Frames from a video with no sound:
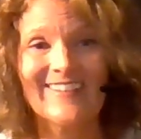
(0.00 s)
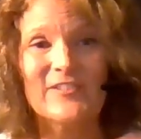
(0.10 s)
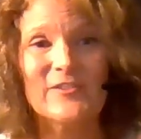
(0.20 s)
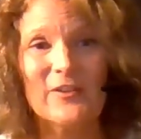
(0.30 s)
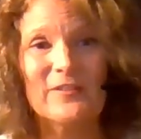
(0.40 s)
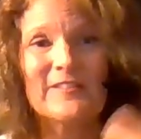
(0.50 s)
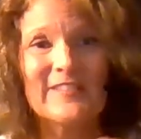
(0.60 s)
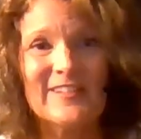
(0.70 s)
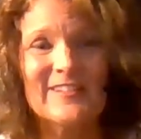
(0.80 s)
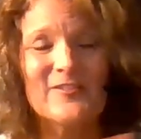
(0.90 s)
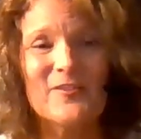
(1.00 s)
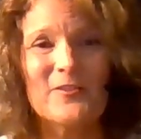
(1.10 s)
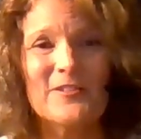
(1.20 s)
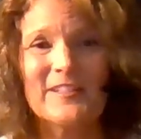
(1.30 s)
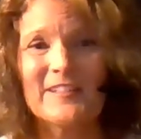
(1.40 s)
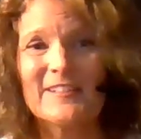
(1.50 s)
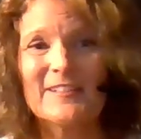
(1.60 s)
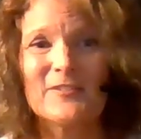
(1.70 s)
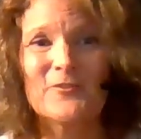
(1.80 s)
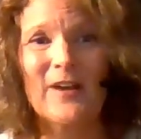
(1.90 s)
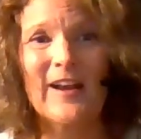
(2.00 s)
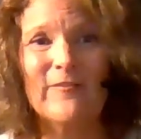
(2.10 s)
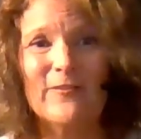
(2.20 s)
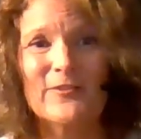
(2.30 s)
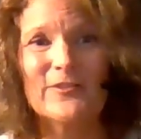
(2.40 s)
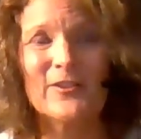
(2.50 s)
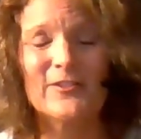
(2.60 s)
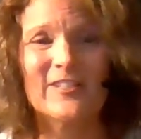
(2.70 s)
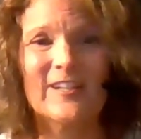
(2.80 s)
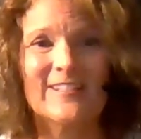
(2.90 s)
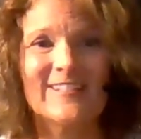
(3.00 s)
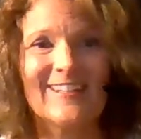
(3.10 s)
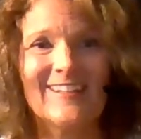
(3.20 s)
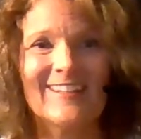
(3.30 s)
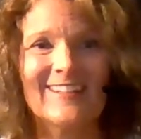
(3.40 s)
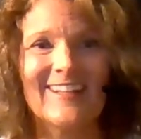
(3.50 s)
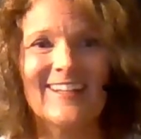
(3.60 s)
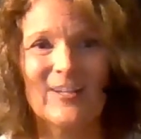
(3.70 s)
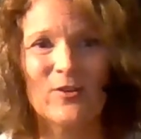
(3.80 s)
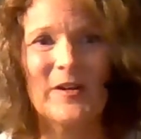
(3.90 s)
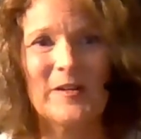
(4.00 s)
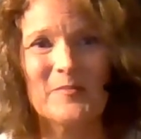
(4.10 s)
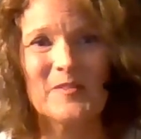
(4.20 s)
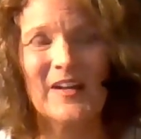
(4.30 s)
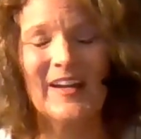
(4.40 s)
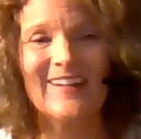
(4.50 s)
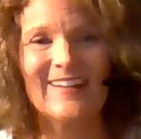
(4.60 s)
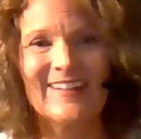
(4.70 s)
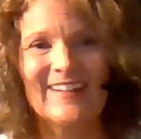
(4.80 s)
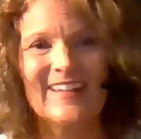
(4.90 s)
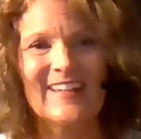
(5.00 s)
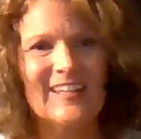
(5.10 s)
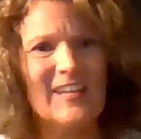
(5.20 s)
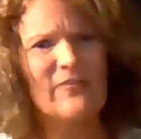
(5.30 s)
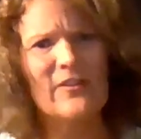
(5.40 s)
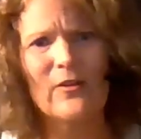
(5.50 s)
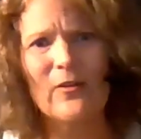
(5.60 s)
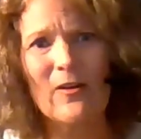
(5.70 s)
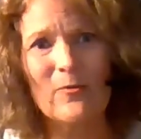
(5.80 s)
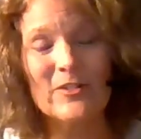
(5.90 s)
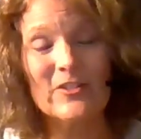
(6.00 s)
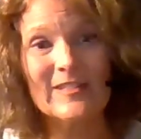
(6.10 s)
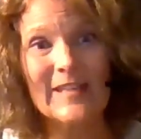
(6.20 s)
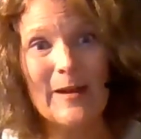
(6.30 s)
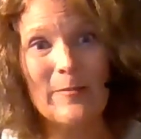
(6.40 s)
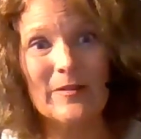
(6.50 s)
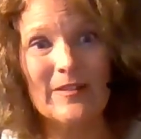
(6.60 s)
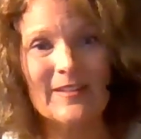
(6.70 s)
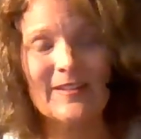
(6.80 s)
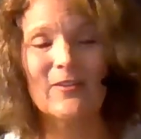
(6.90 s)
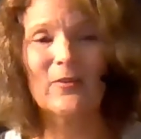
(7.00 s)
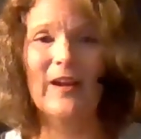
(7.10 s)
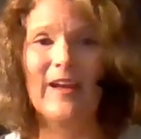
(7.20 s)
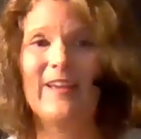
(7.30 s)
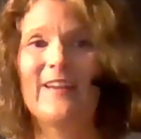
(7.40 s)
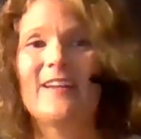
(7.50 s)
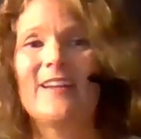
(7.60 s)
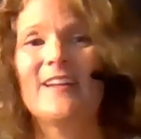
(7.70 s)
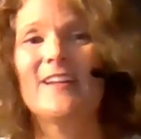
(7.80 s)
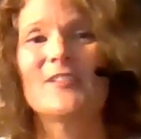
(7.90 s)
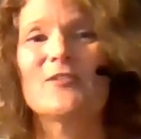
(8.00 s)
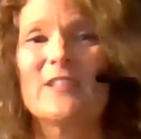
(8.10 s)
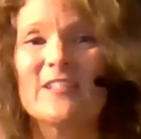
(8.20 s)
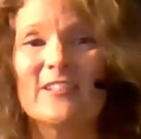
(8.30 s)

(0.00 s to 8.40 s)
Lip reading: they start noticing that the driver starts cussing and getting quite upset and can't figure out what just happened. Okay? So that's